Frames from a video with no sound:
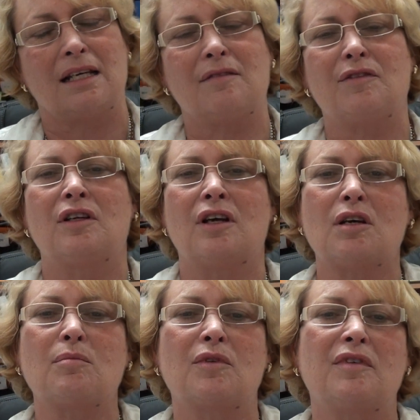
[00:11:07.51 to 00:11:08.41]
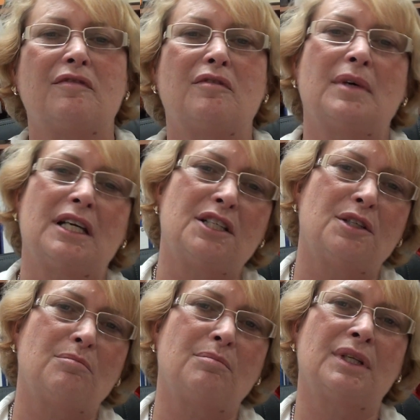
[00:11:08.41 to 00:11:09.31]
If you'd like more
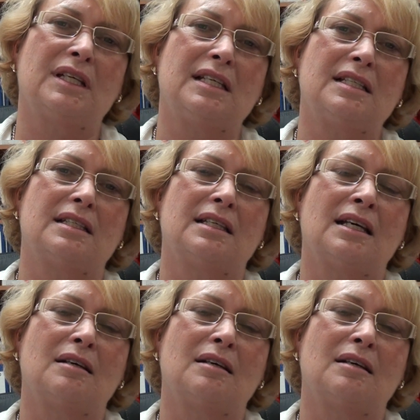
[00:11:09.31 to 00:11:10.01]
information, please